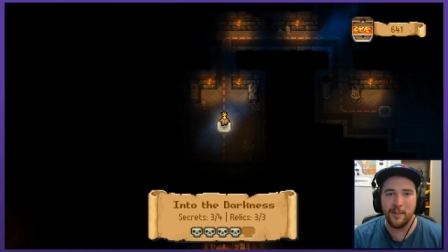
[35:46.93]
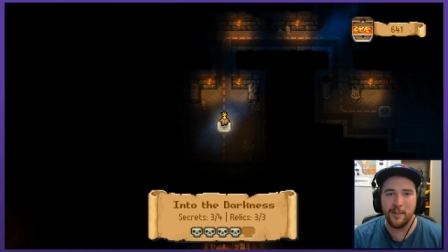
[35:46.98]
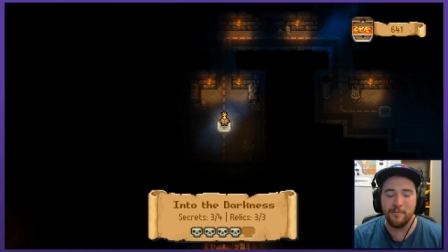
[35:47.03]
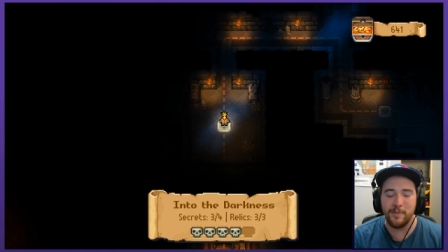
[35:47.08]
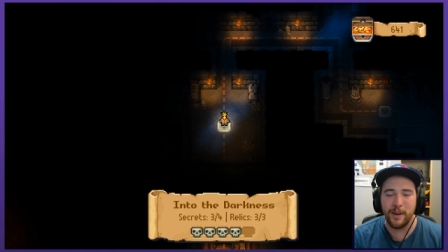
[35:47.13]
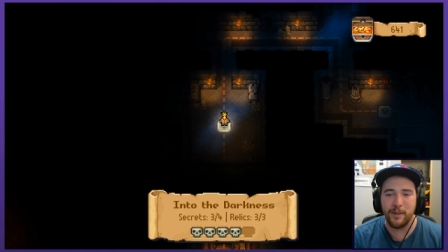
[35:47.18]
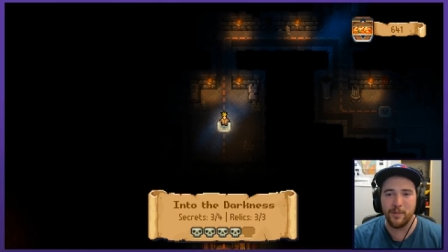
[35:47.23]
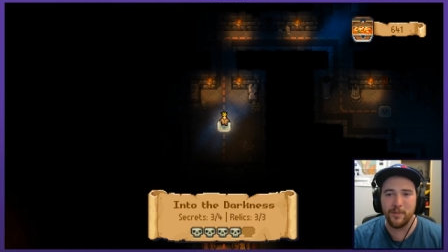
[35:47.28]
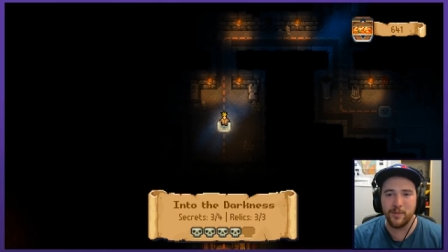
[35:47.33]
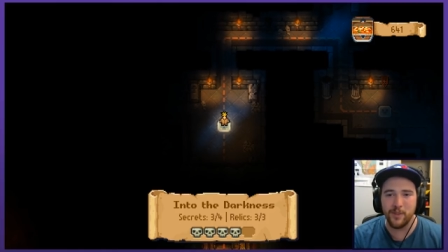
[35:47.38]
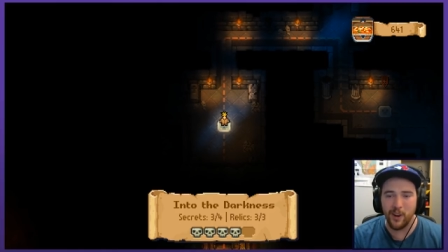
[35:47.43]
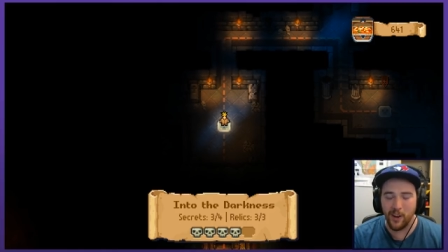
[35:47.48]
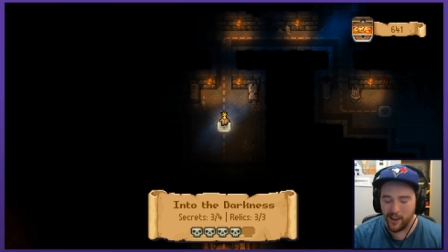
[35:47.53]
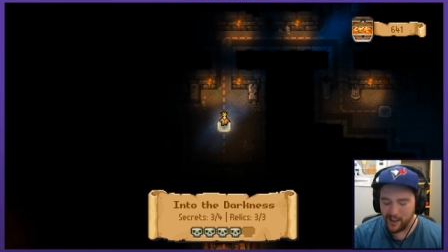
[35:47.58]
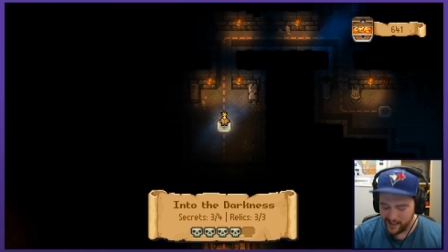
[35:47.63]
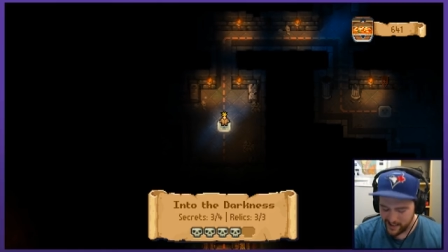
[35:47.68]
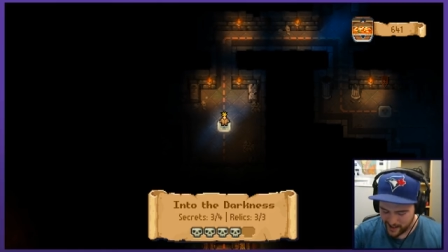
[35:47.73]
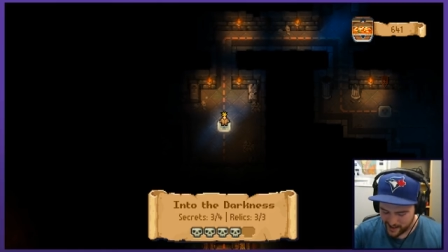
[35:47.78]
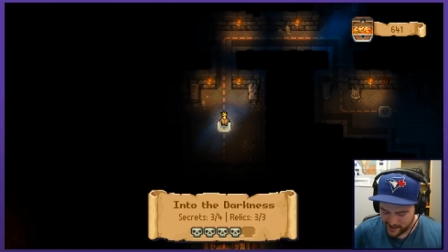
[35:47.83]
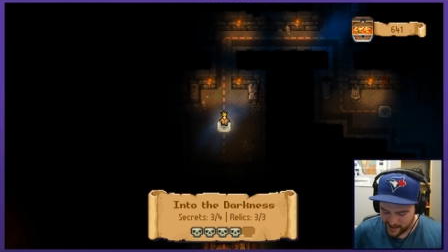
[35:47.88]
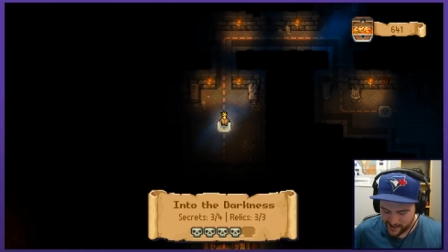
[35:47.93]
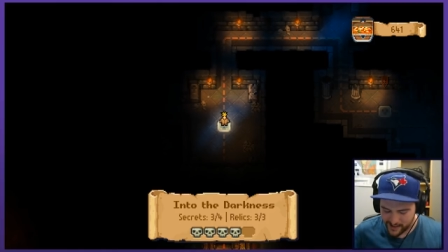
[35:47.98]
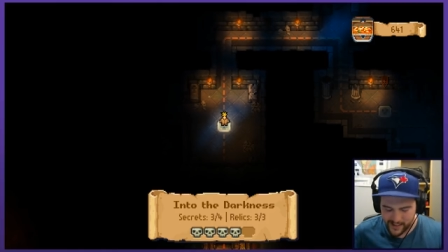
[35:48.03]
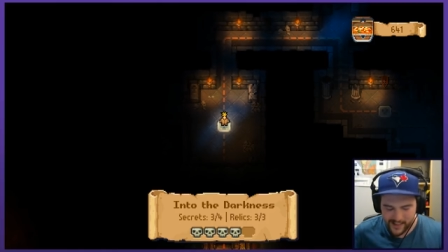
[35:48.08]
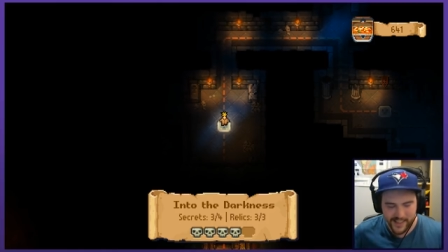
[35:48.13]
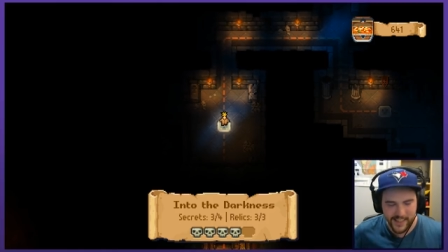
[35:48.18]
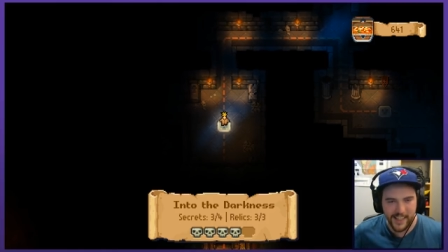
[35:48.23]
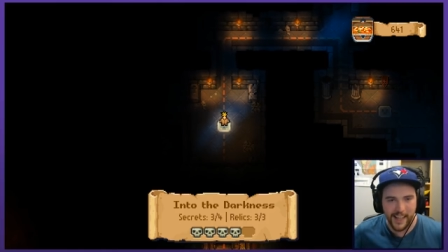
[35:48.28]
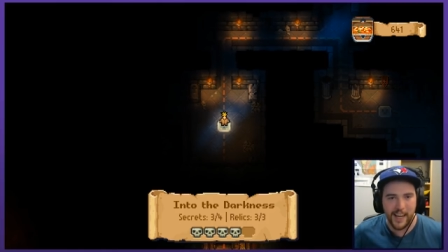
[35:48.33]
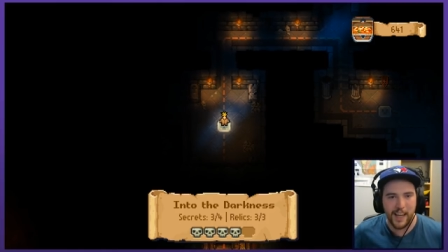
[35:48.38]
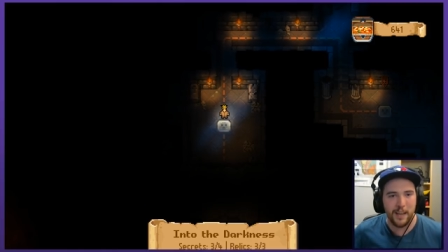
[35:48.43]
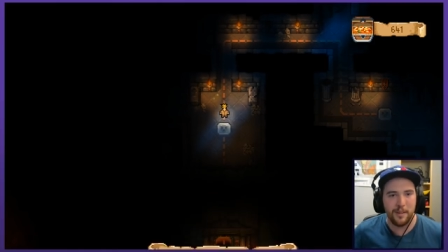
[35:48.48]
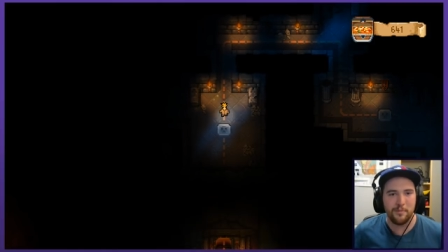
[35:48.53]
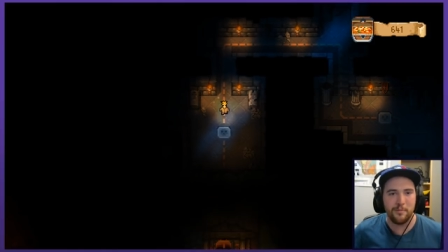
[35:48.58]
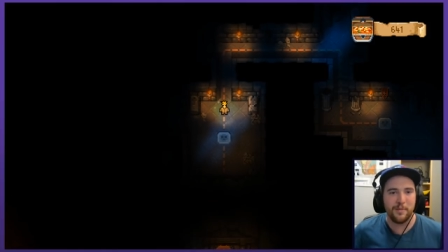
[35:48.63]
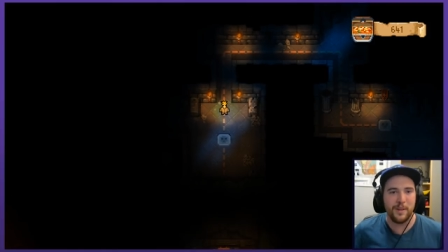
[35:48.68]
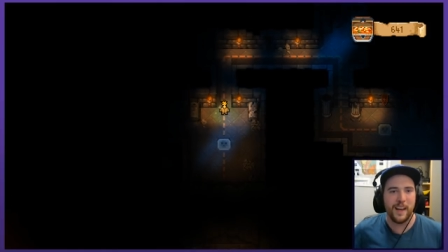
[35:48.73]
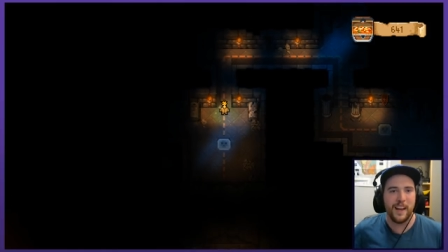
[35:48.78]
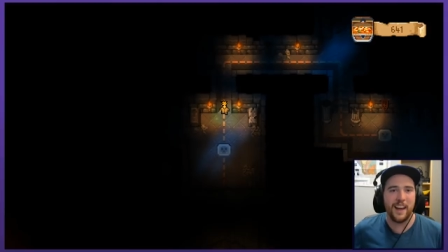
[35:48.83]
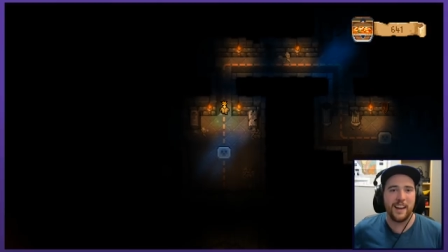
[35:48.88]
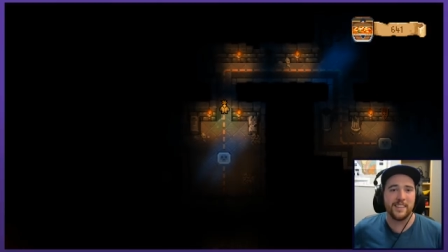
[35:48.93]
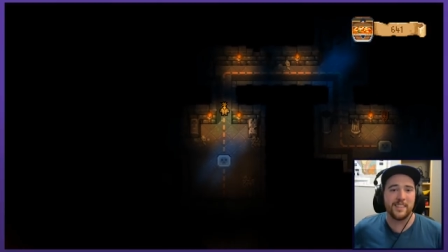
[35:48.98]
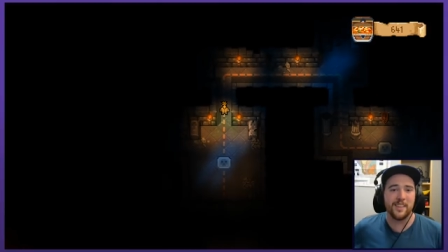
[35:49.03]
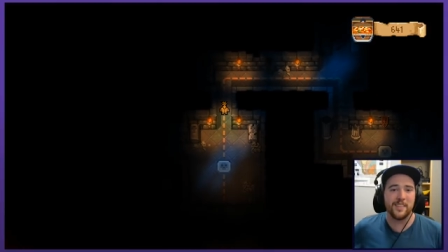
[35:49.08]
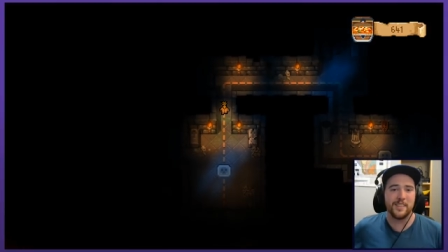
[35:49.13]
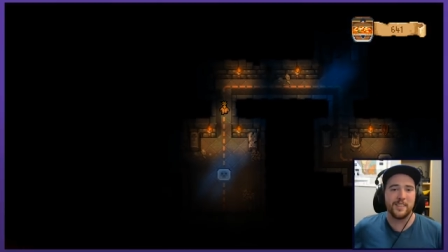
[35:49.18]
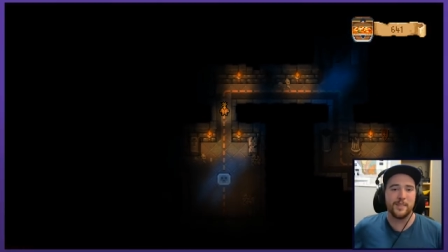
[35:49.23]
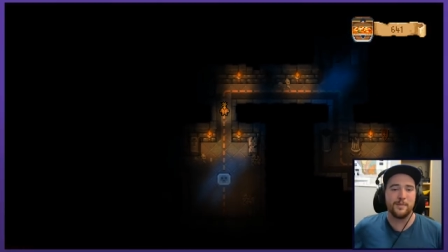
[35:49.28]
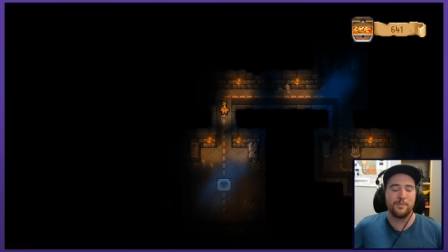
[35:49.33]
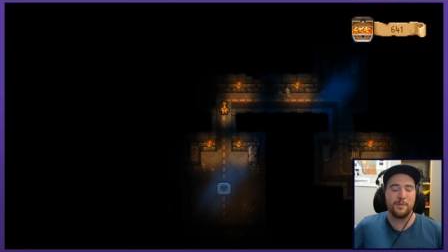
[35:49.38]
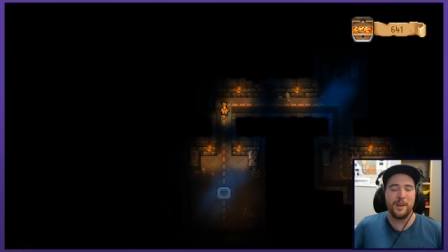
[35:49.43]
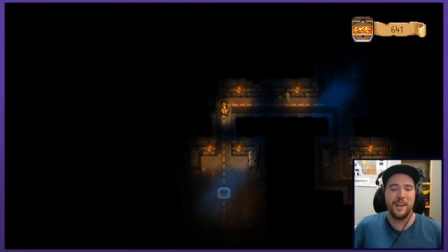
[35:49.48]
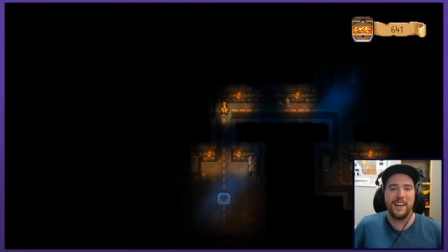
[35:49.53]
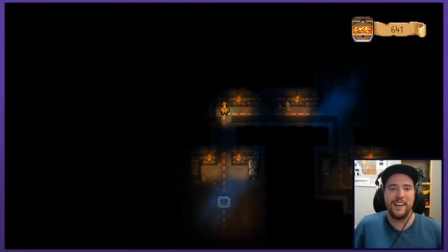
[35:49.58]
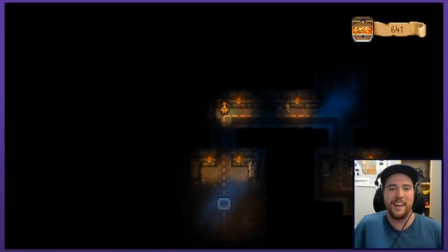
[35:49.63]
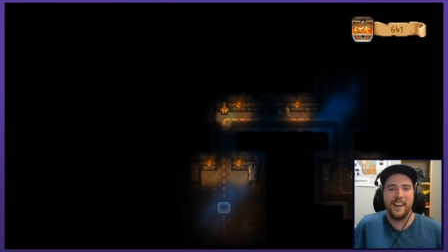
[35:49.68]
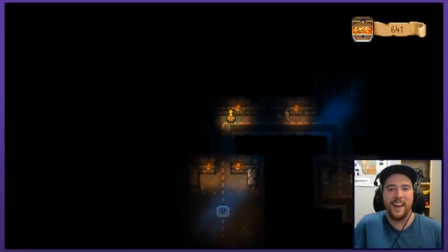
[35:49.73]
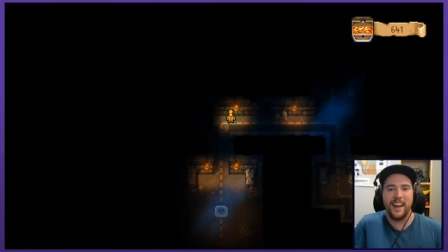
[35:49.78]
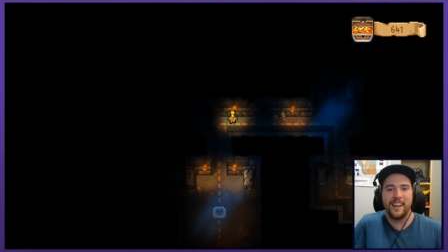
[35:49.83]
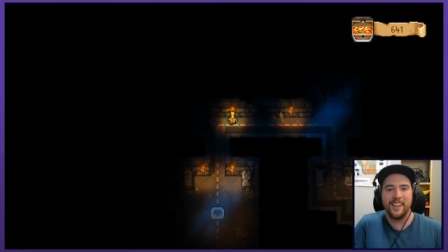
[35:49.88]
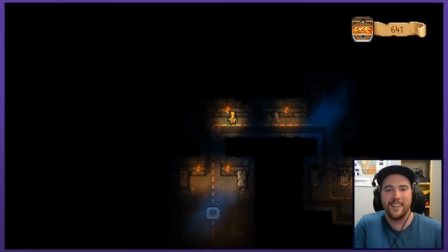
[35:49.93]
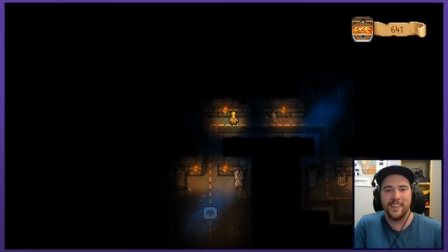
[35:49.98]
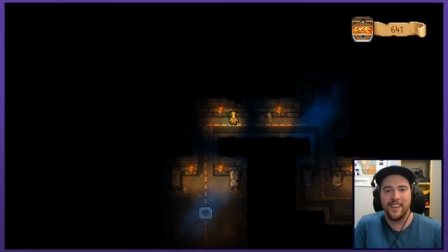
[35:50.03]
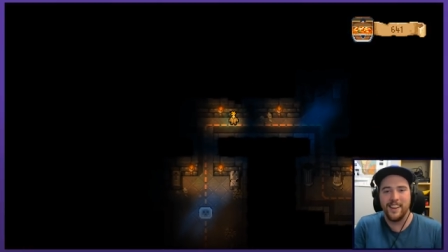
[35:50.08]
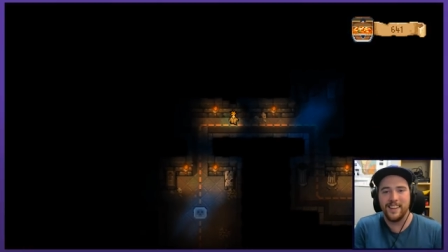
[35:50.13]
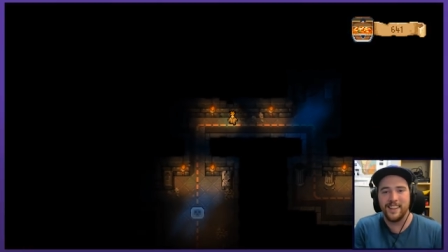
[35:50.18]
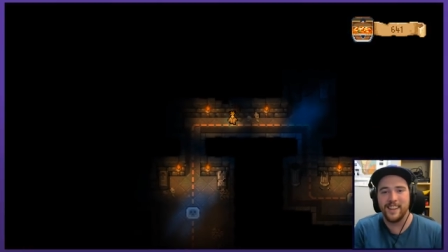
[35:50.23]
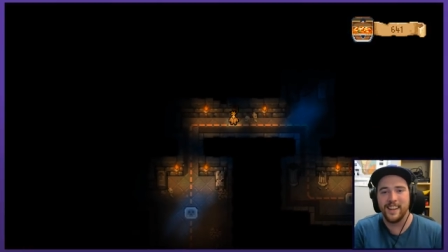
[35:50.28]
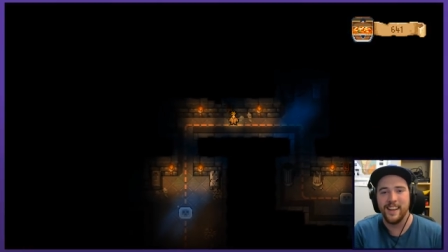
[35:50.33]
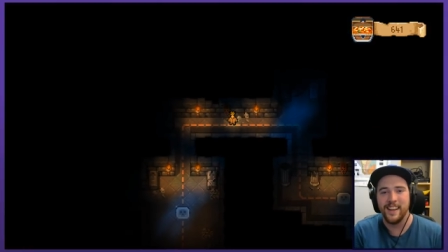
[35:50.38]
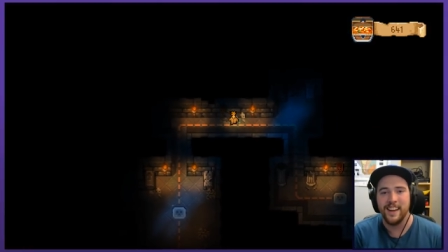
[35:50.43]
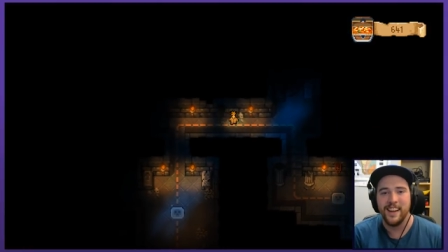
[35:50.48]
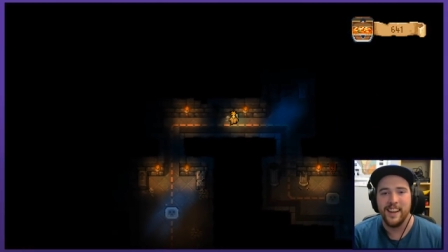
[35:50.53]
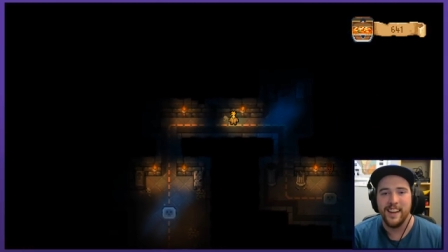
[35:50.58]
amount of content that this game has on display and like